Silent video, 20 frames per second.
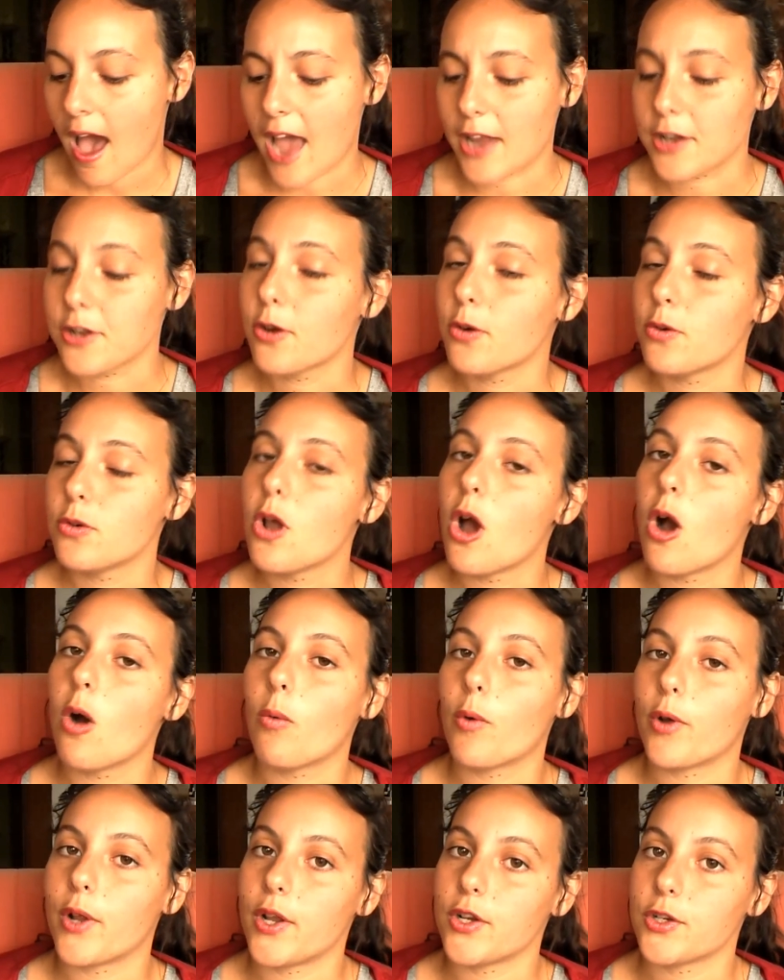I don't
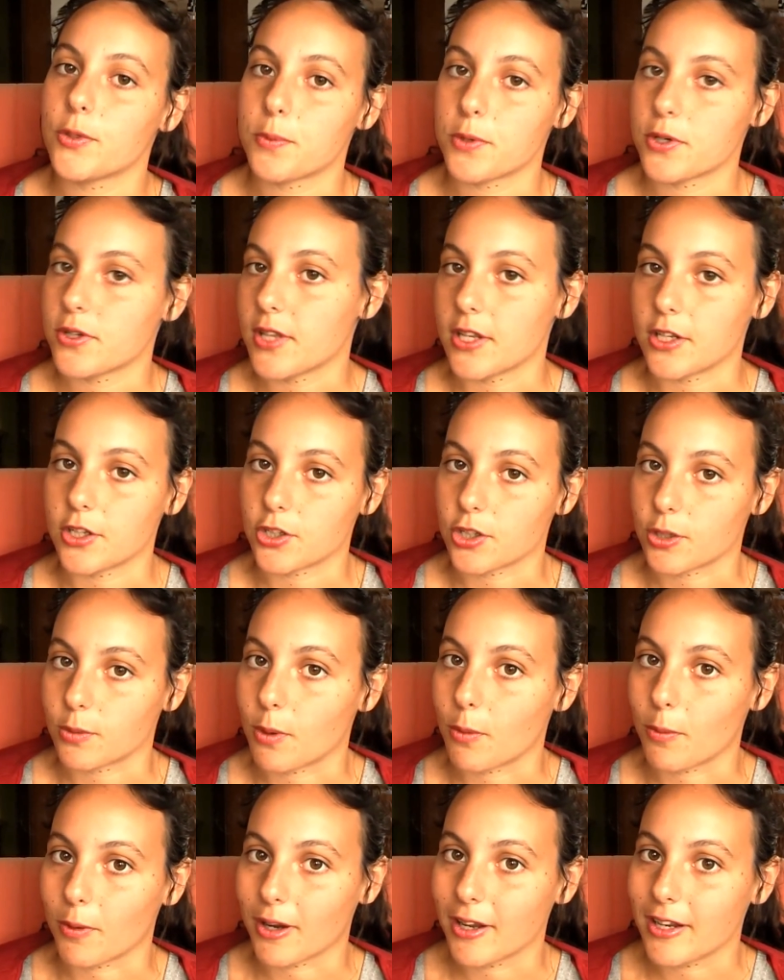know 100%
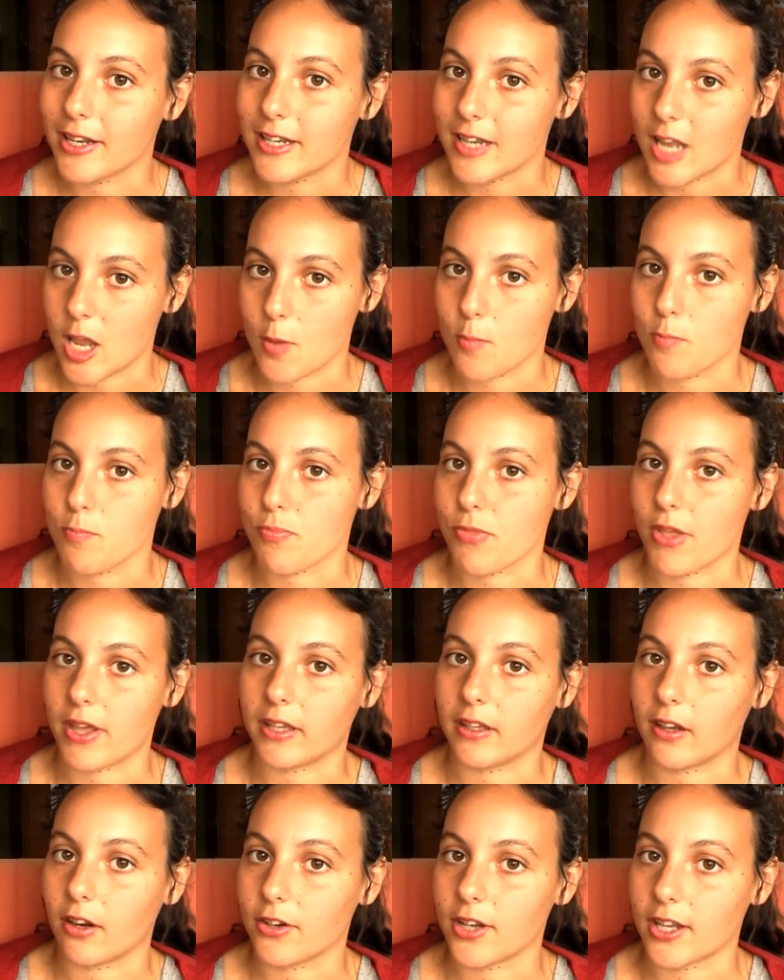sure what we're gonna name
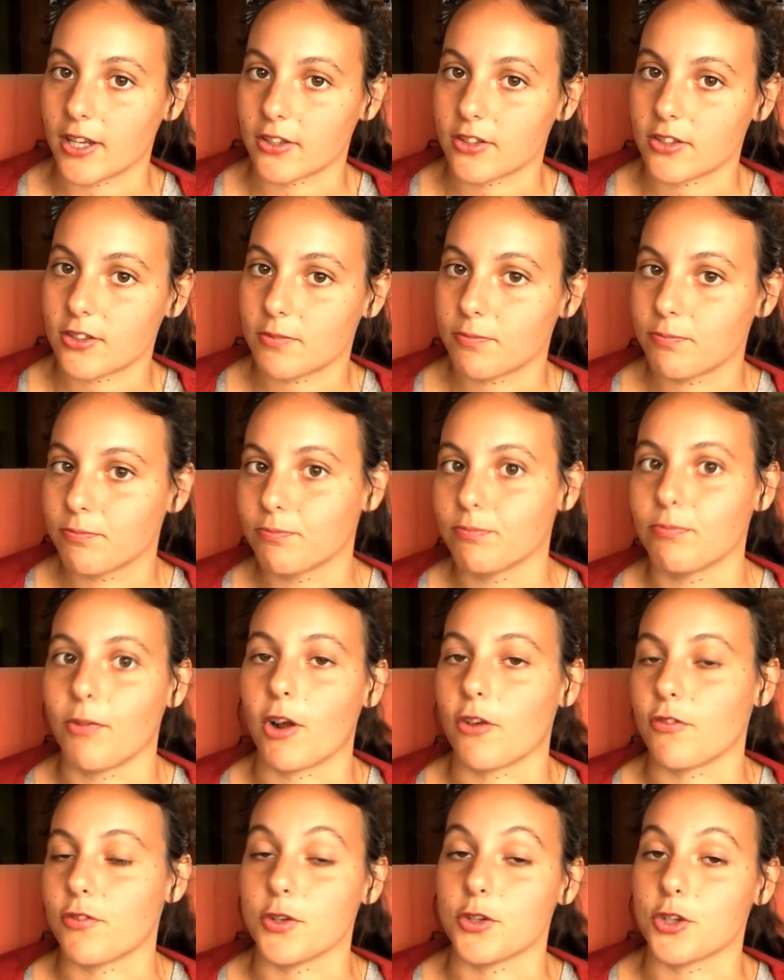like our next
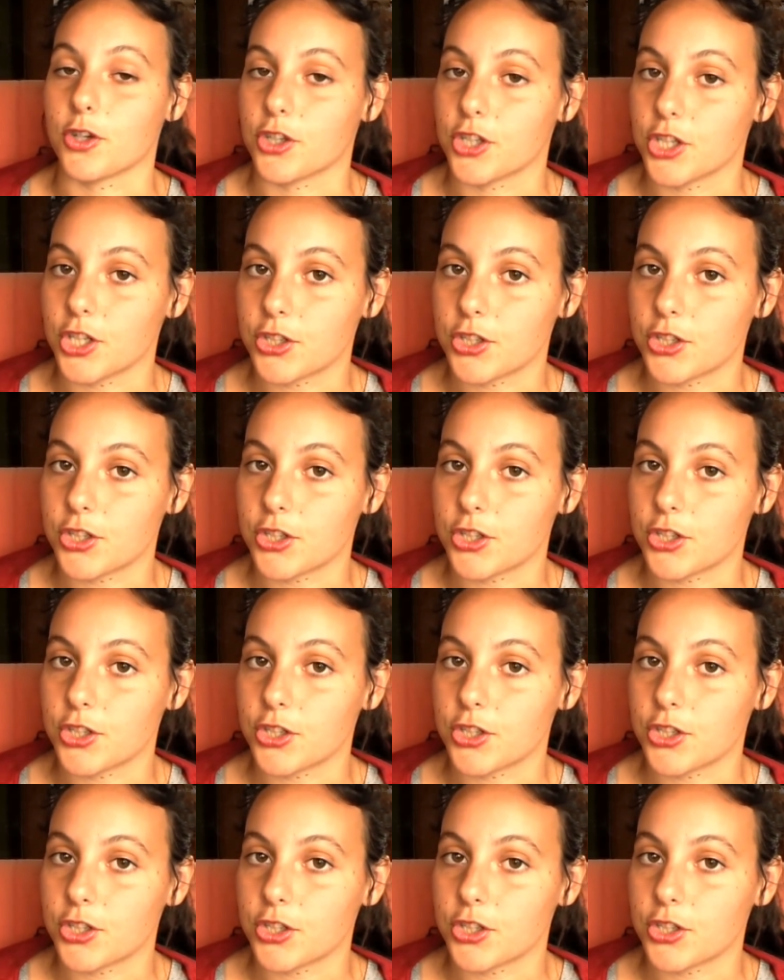our future